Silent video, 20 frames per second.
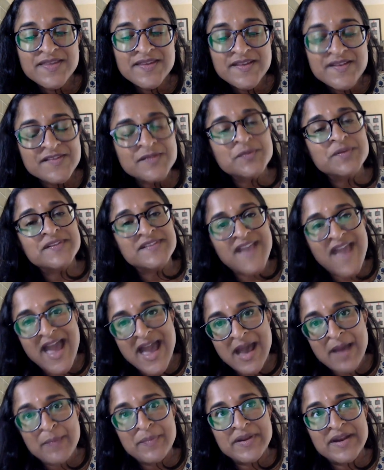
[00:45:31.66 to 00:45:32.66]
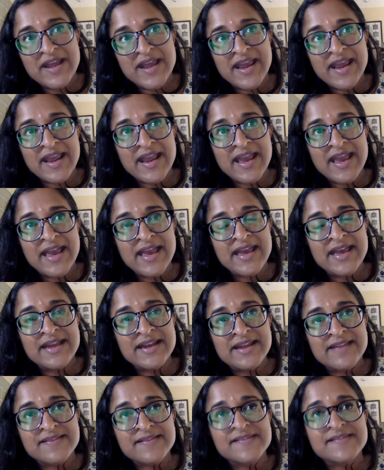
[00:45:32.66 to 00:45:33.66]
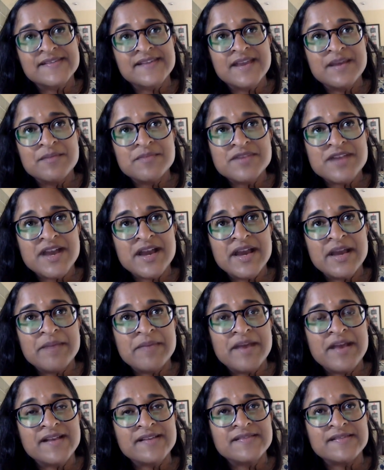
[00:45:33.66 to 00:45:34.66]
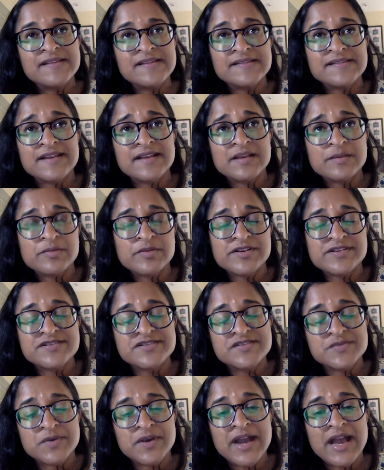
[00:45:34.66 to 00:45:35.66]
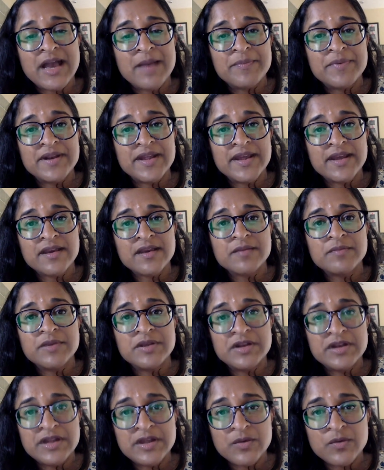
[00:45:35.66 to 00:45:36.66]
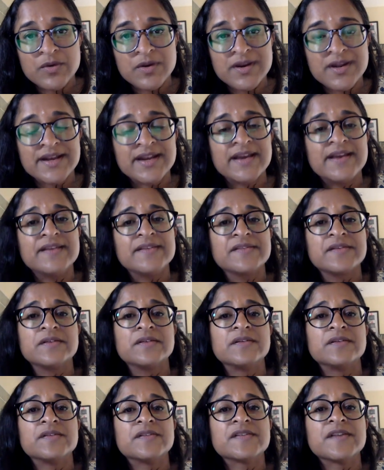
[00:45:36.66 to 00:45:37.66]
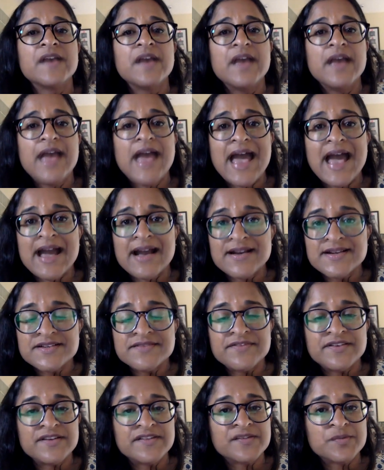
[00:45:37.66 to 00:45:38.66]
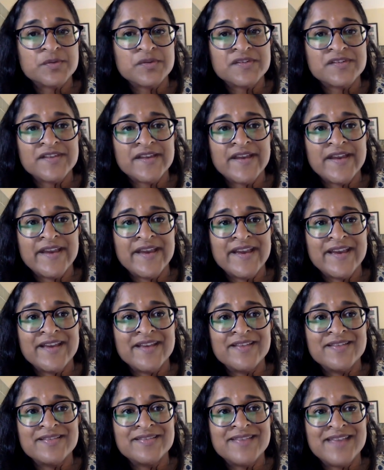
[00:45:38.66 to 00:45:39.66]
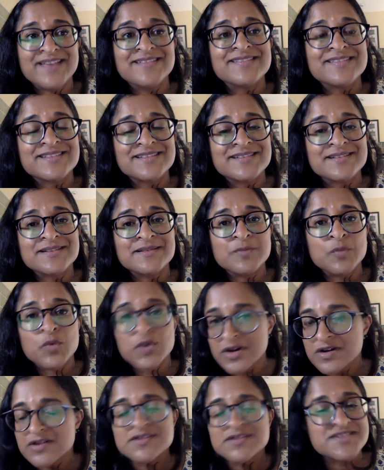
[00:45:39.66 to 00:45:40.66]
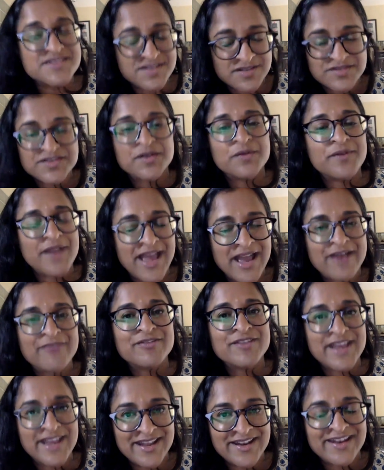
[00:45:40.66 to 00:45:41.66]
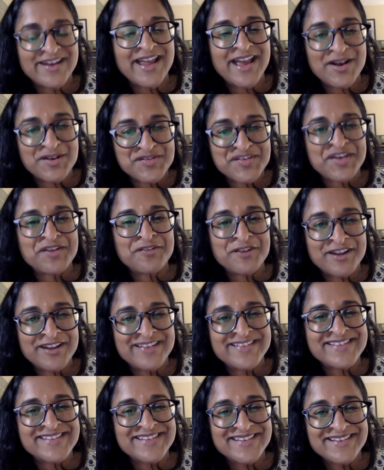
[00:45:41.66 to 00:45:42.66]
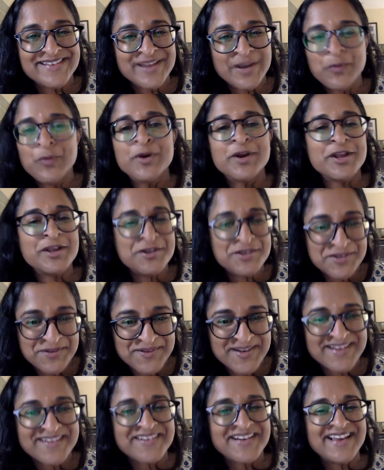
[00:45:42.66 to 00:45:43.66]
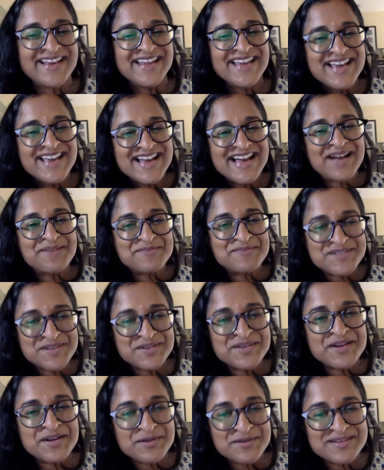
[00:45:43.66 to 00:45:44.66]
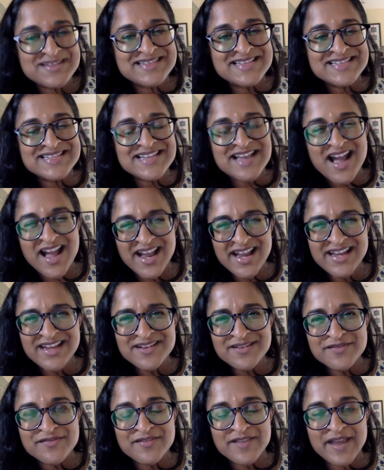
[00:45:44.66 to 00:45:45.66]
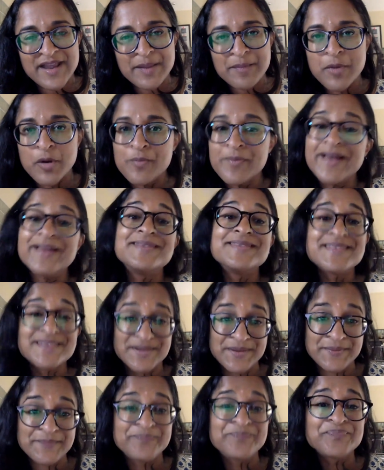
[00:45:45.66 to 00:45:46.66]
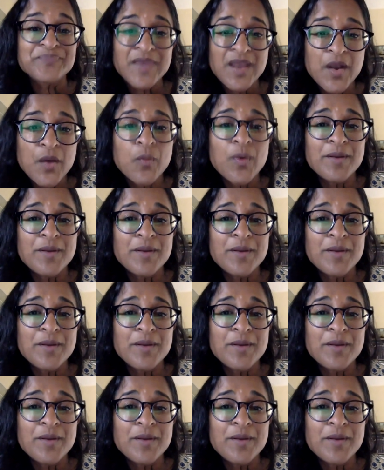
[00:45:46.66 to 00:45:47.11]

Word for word: This was happening, and at the same time as these celebrations were happening, community organizers, activists were saying they st- workers still don't have land and housing rights. Like, what are you doing, right? Um, so there was this kind of like momentum